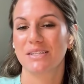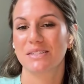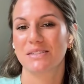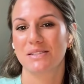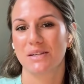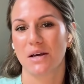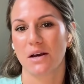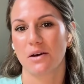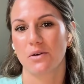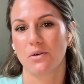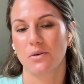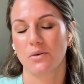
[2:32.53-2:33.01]

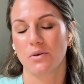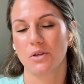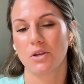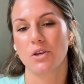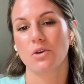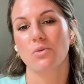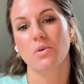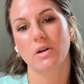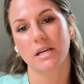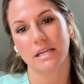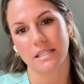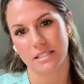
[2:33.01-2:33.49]
So
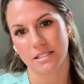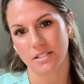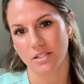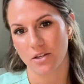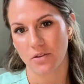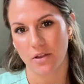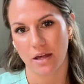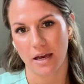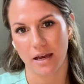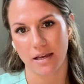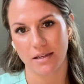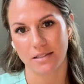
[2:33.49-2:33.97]
you will get to know
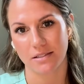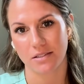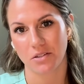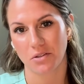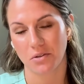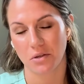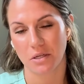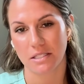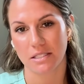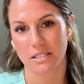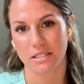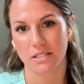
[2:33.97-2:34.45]
that as you
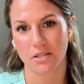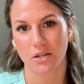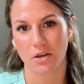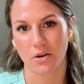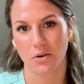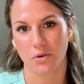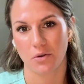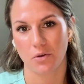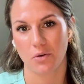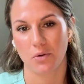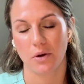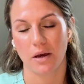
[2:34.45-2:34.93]
get to
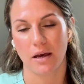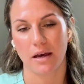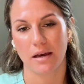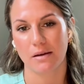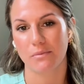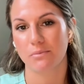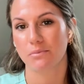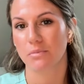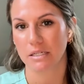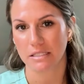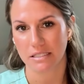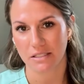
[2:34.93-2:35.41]
know
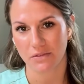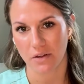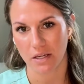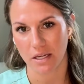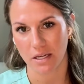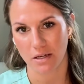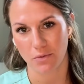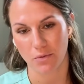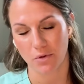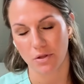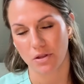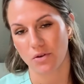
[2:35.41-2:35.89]

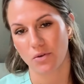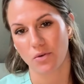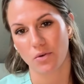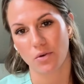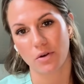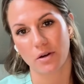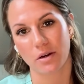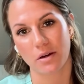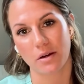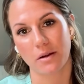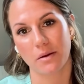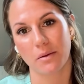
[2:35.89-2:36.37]
breastfeeding with
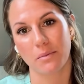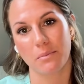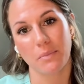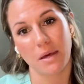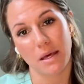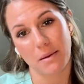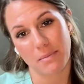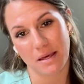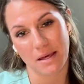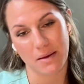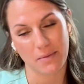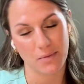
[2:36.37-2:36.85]
your
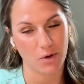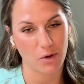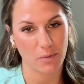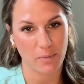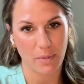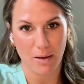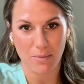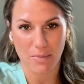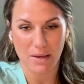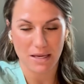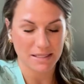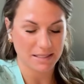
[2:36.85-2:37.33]
baby or
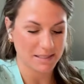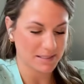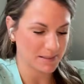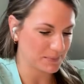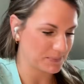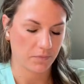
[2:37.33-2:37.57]
babies.